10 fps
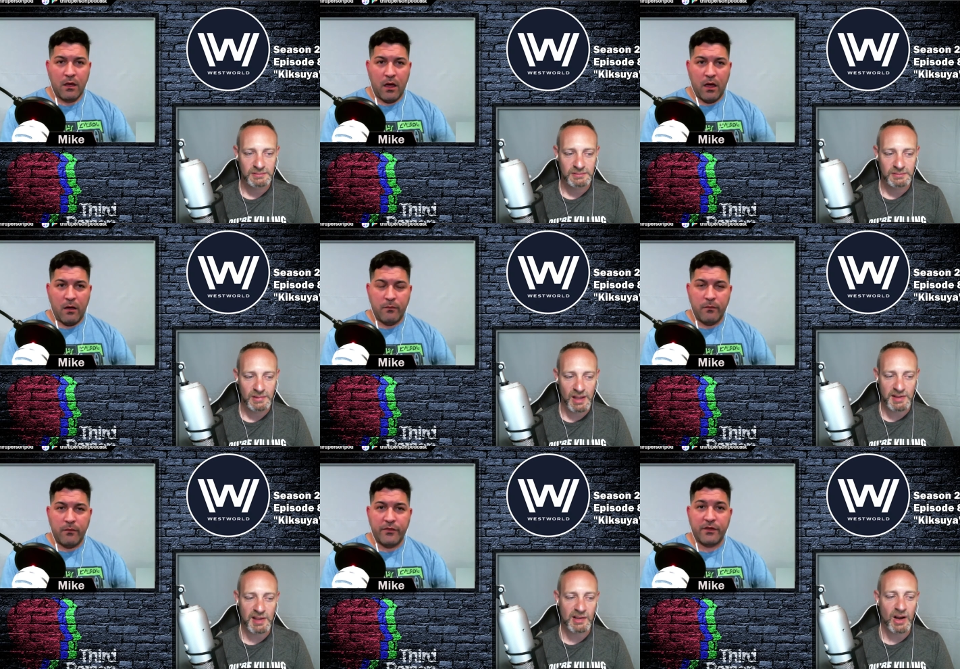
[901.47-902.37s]
Speaker 1: um,
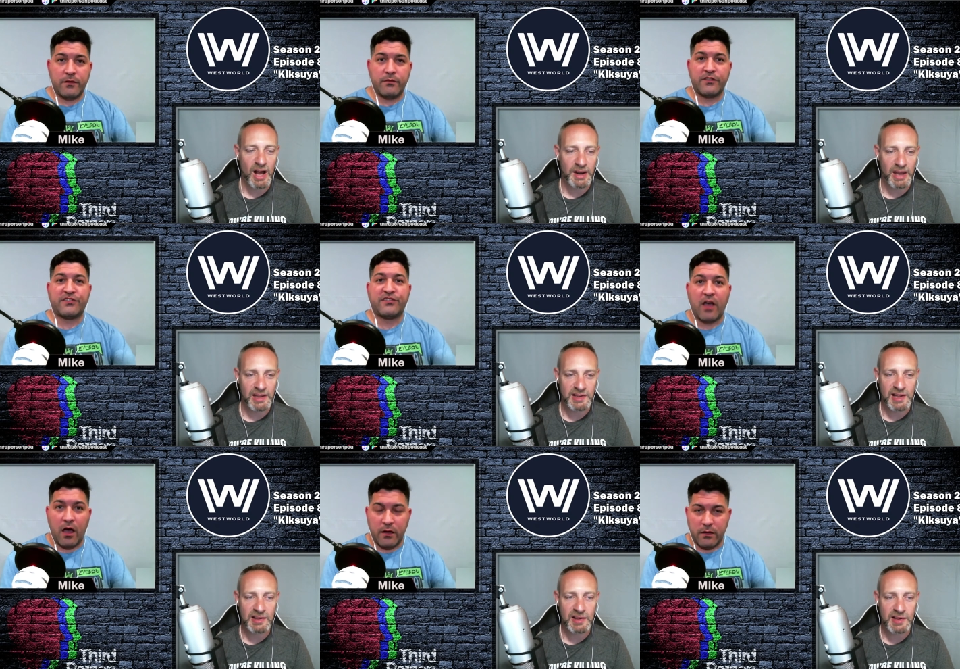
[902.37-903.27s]
he sees Kohana and he son,
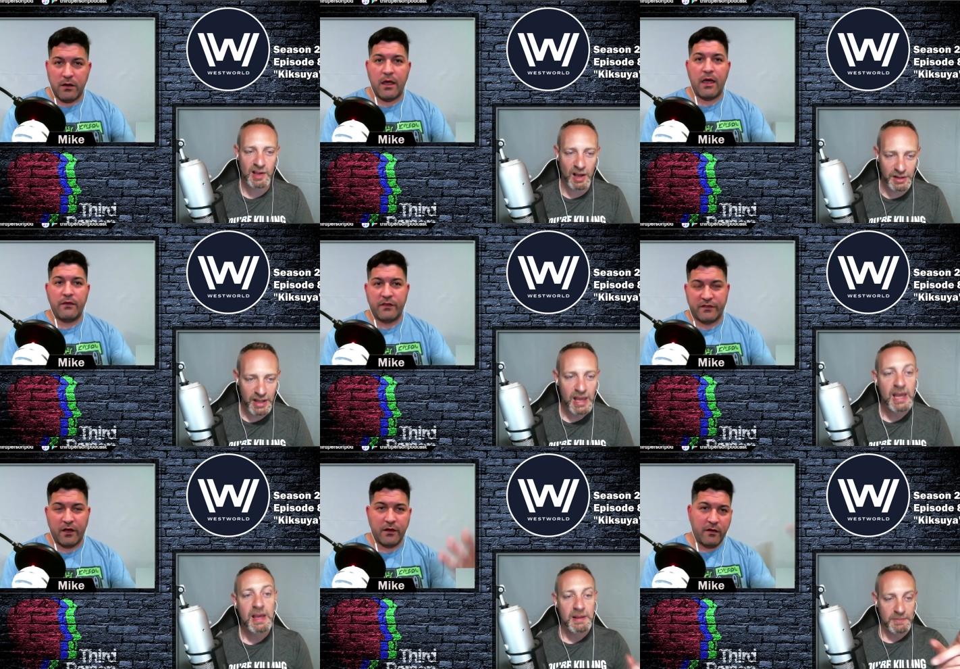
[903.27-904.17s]
sees the son,
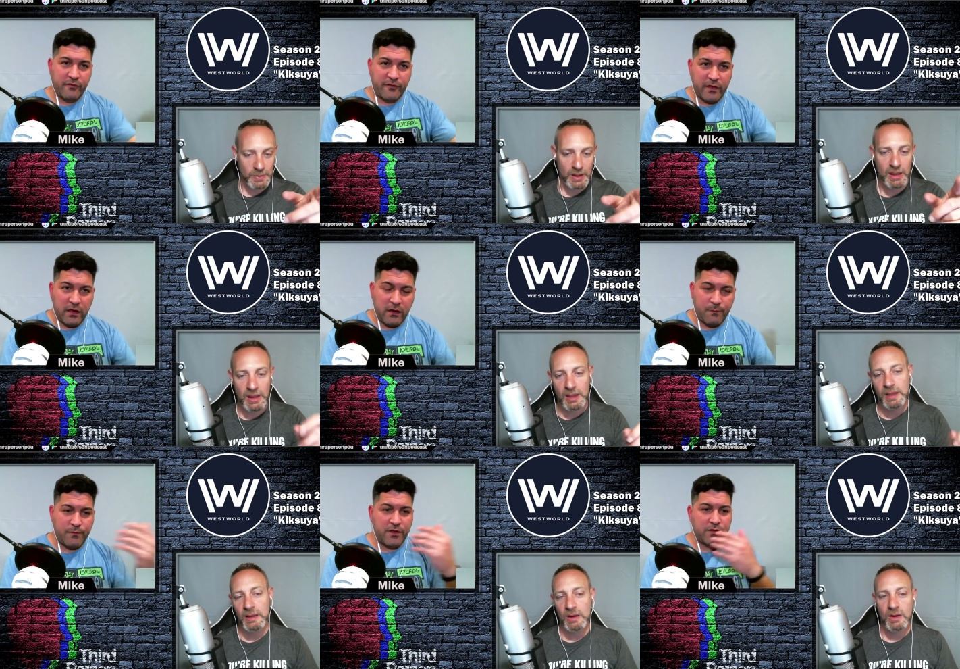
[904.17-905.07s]
son of
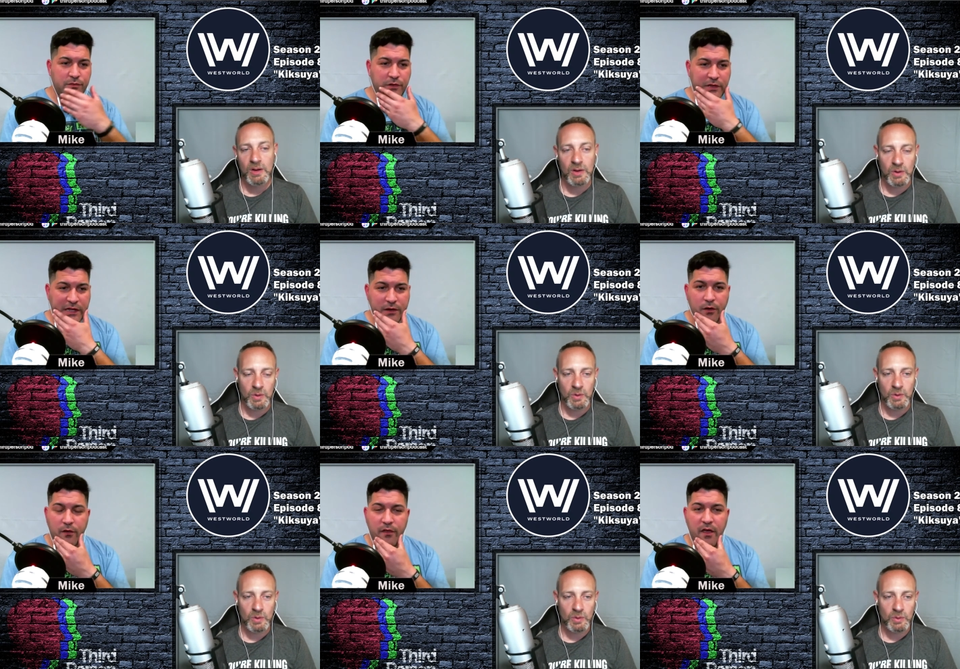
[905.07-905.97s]
the the
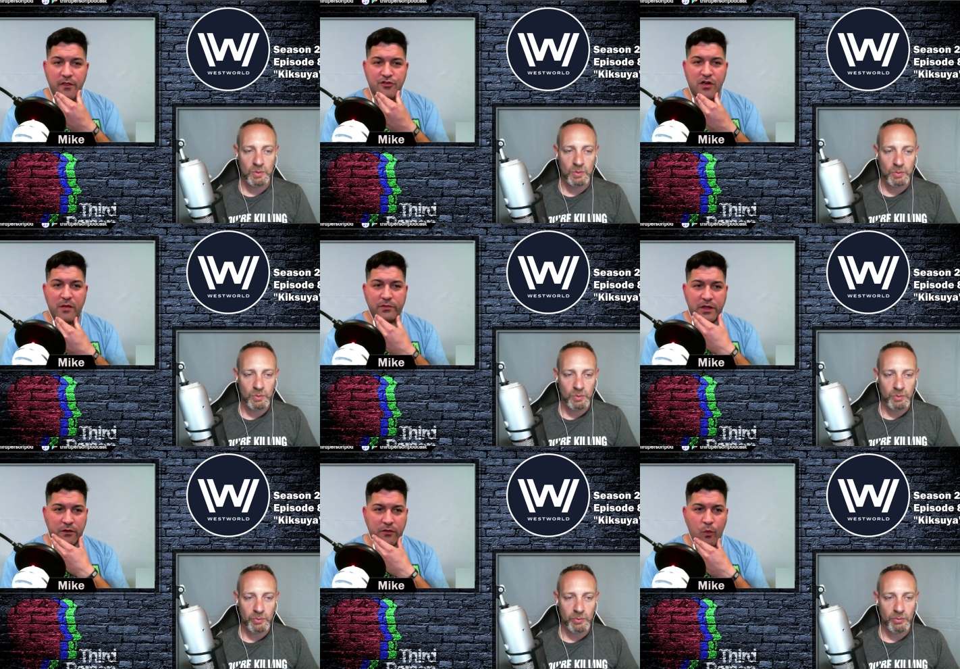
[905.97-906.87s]
leader there, the tribe
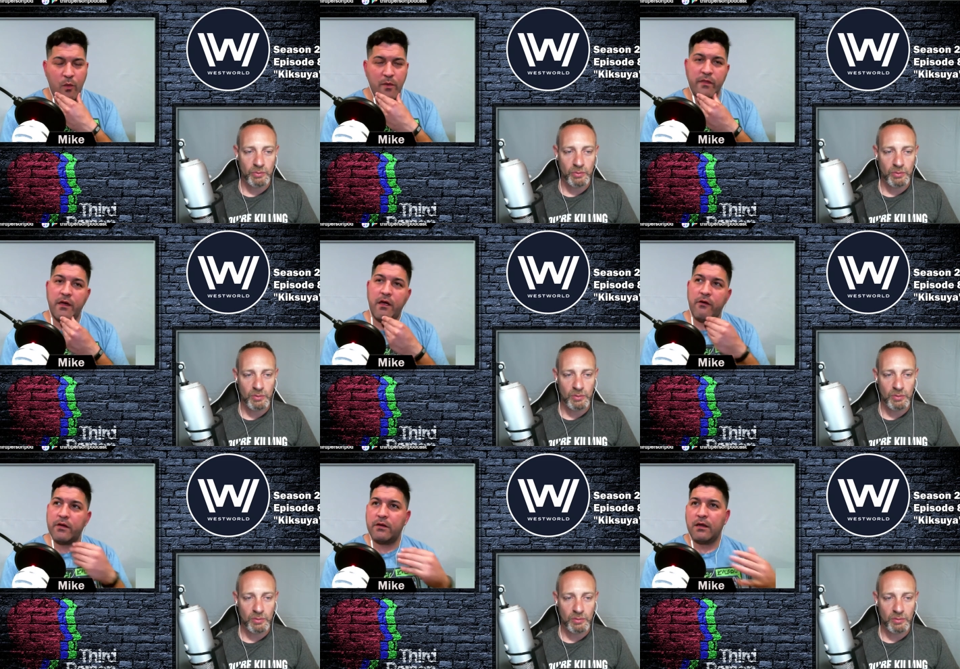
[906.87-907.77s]
leader, the woman
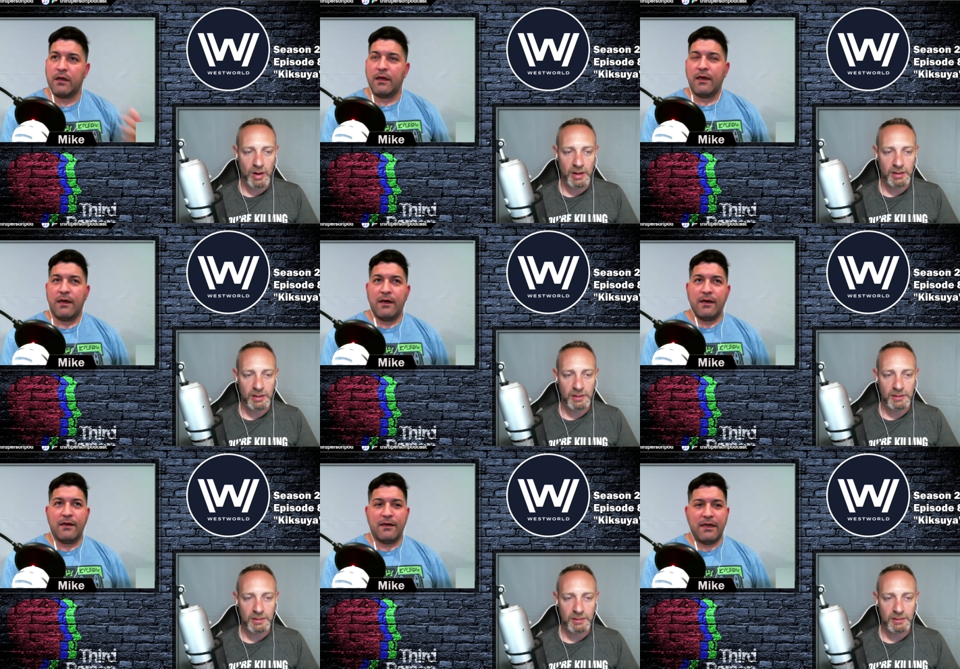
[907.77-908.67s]
there, and right.
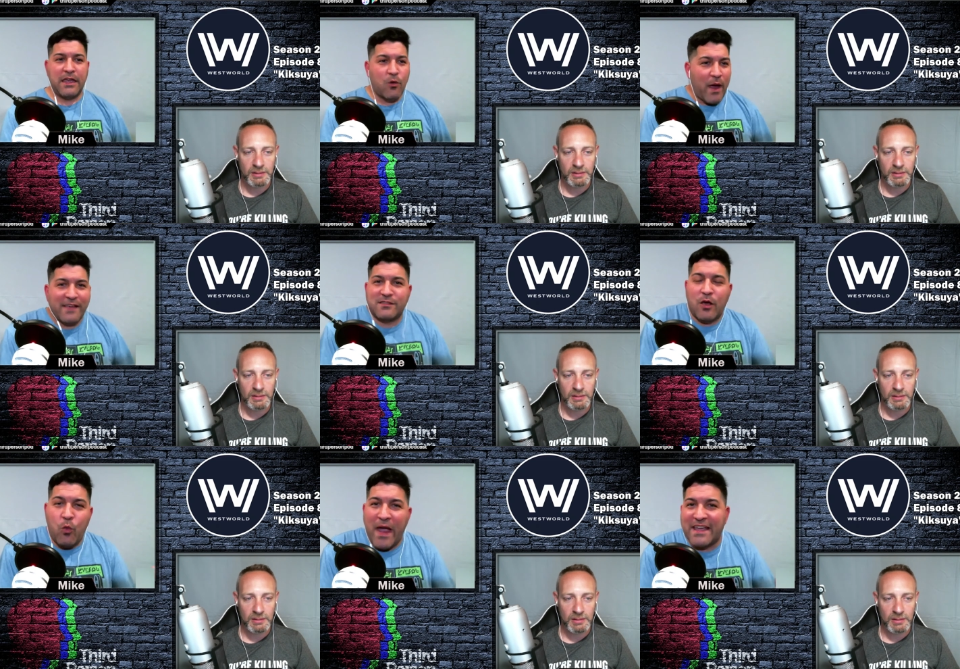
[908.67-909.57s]
He awakes
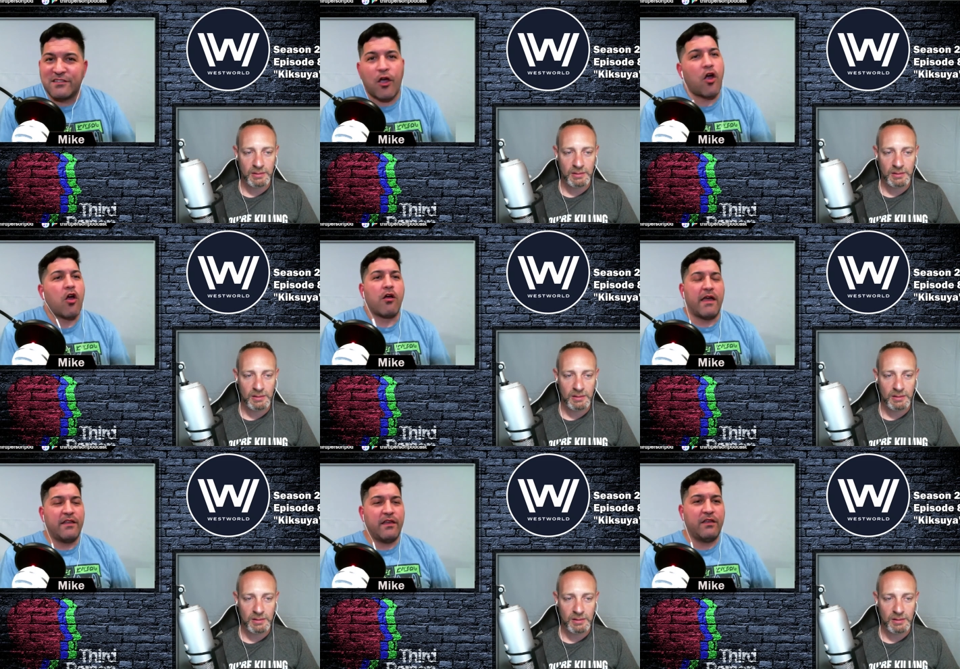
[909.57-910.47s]
awakens
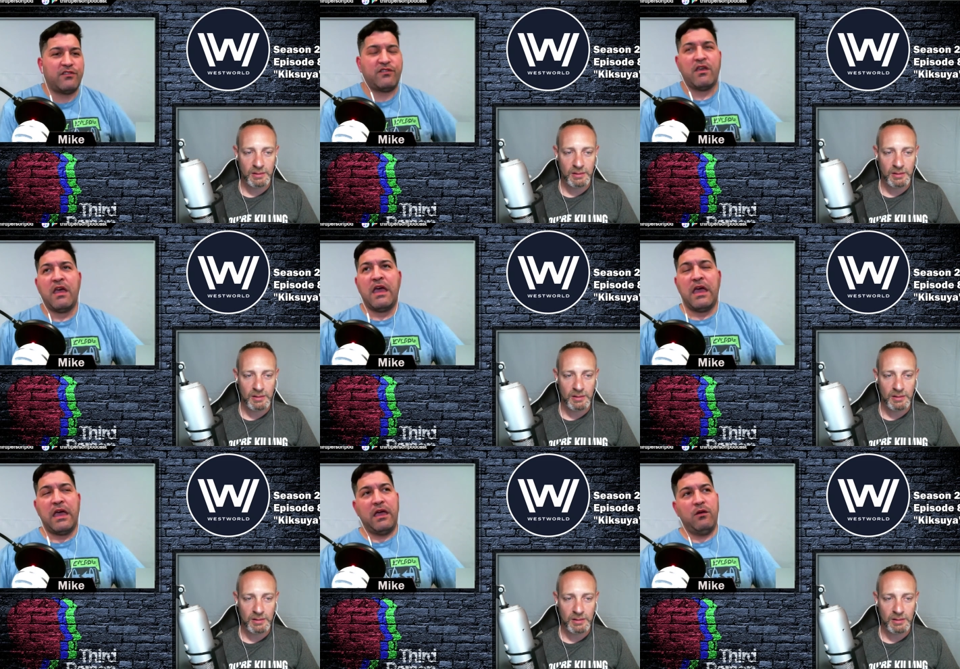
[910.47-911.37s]
her. It, it's
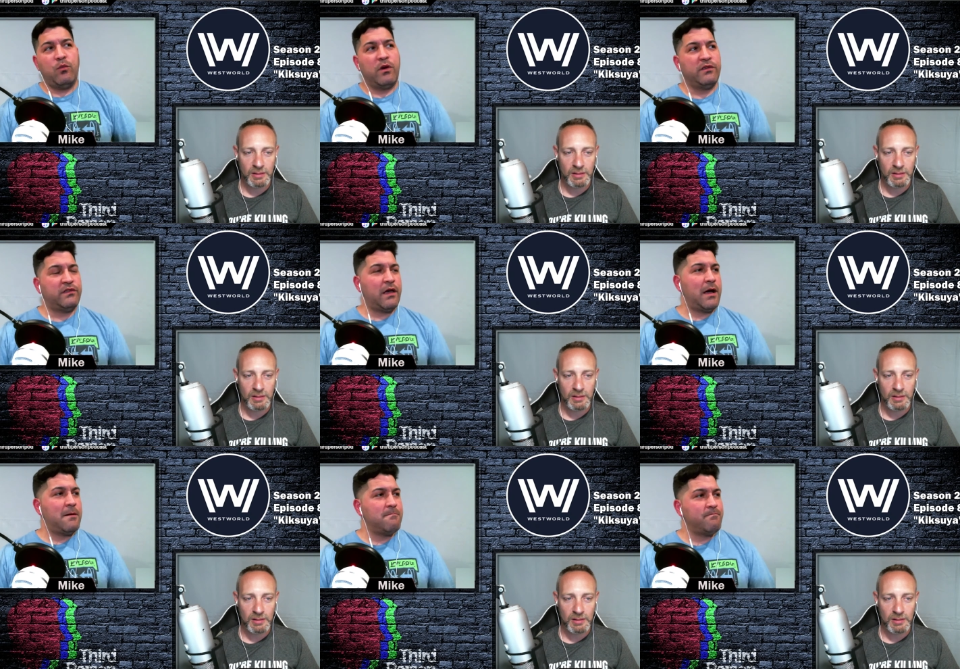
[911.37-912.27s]
it was
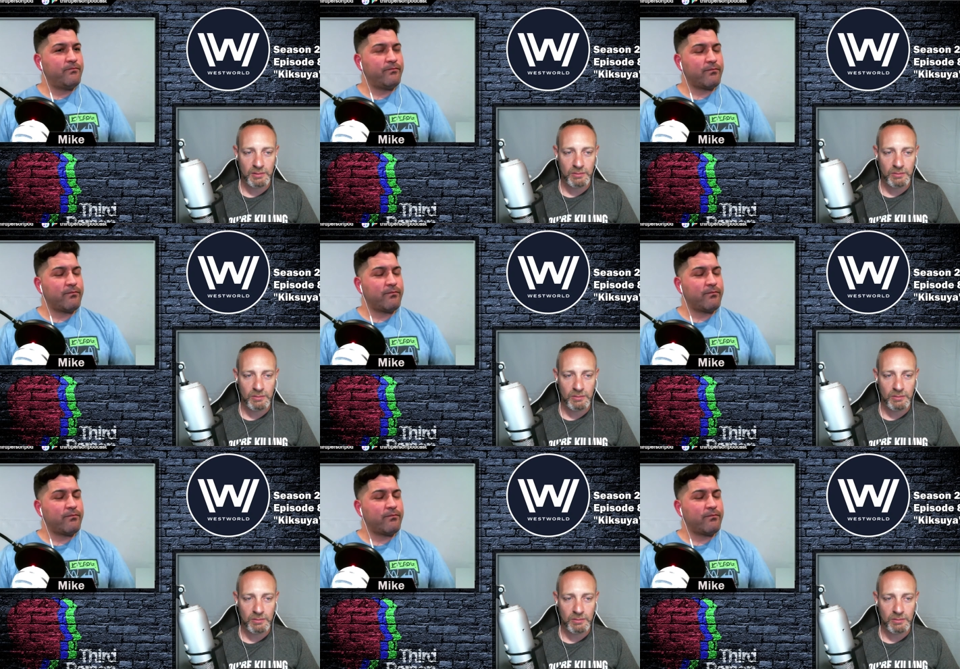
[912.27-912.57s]
um,